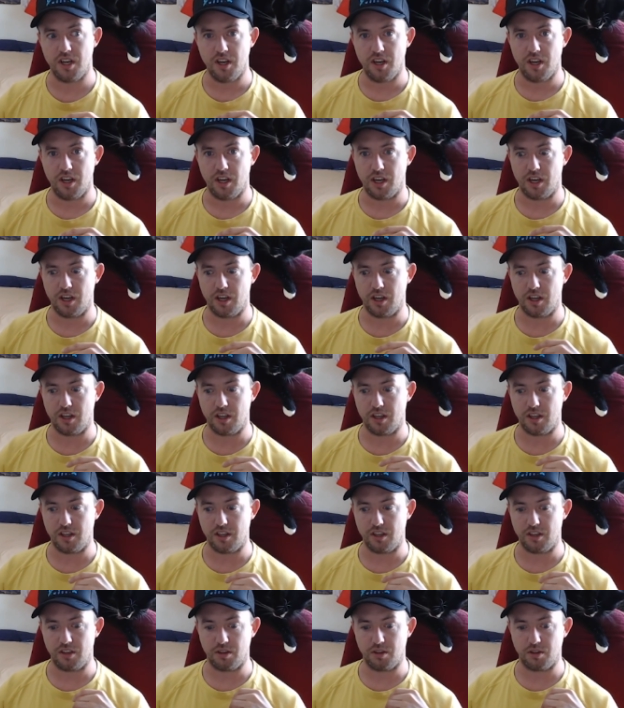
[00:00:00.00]

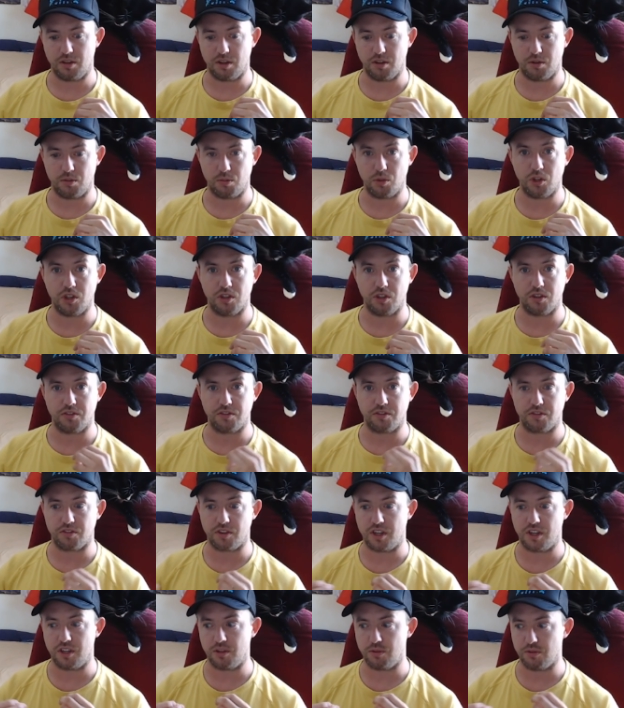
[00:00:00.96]
at Worlds,
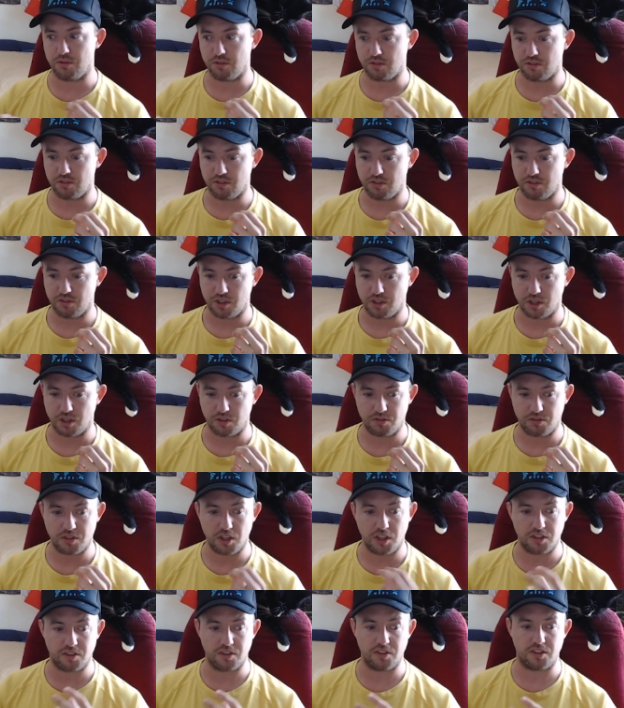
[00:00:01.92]
then it was kind of
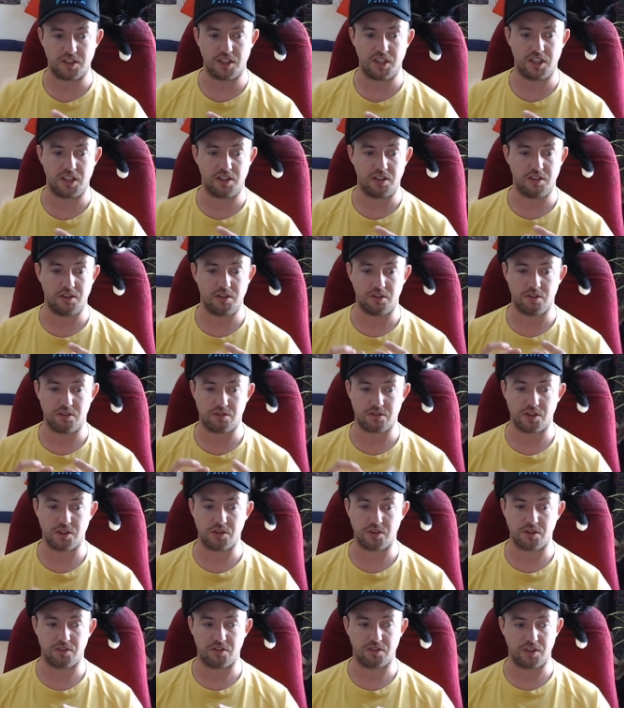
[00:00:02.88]
tighter D. You
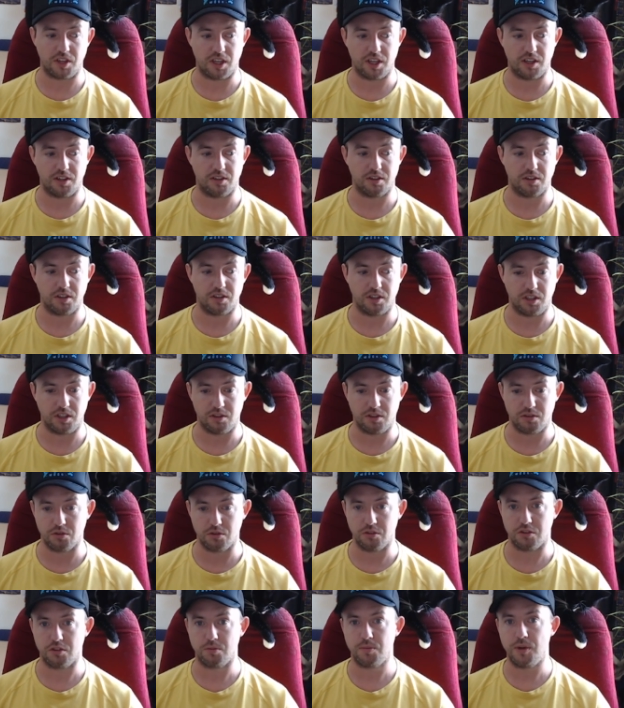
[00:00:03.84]
struggled to get the
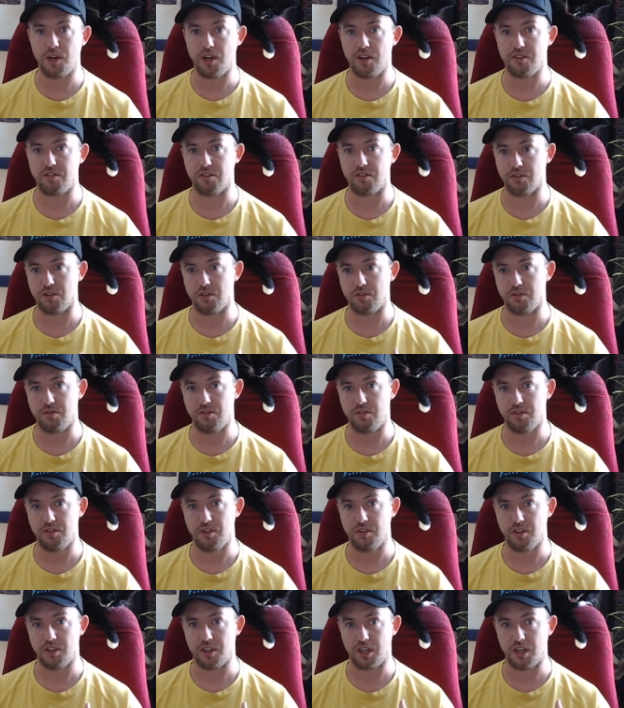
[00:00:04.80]
shorter passes off.
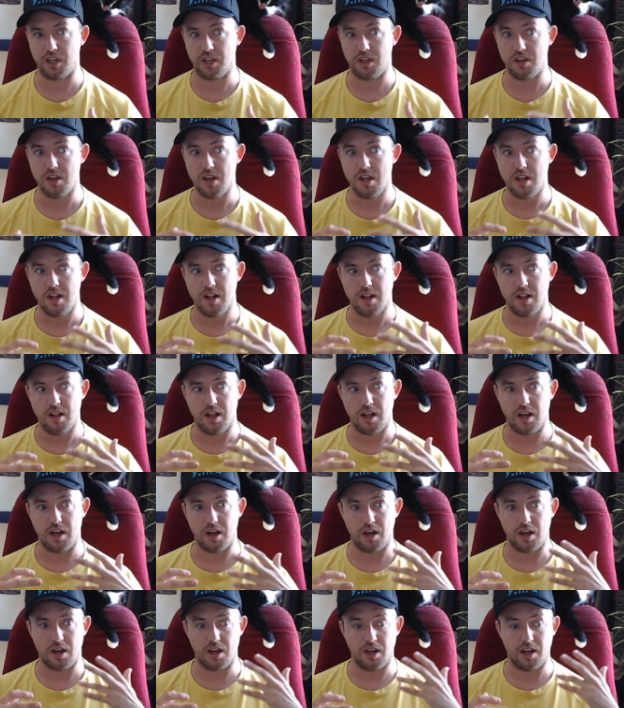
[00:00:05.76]
Okay.
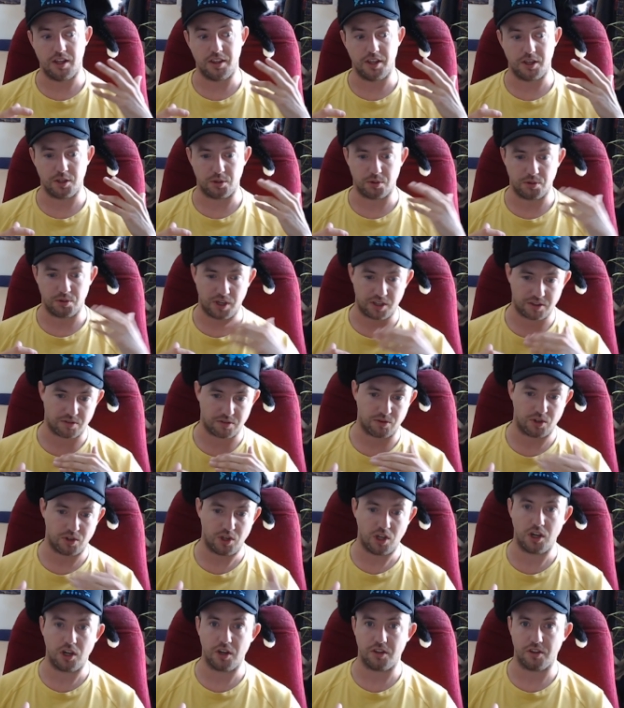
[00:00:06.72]
And then you had to
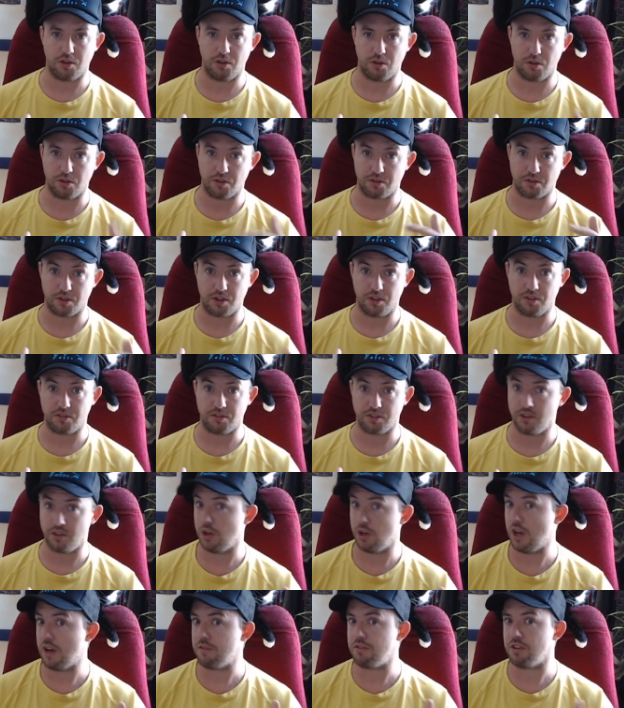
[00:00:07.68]
rely on the long throws, and
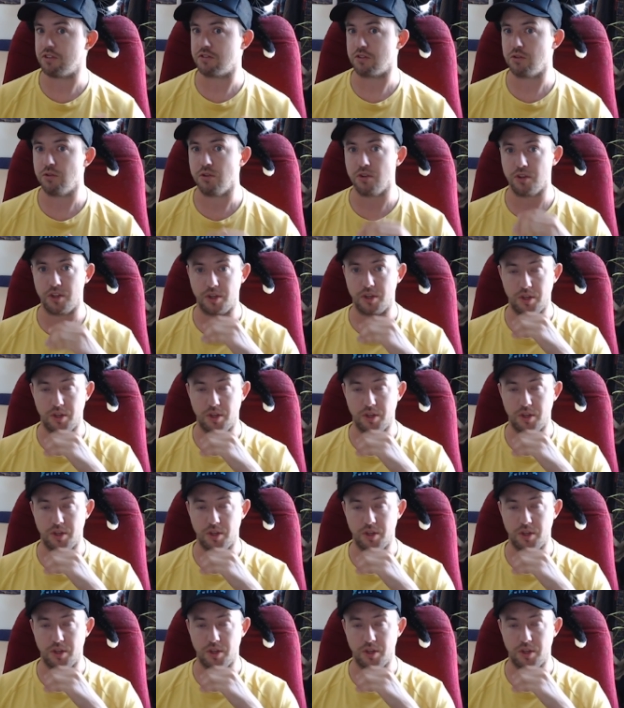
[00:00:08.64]
every score that you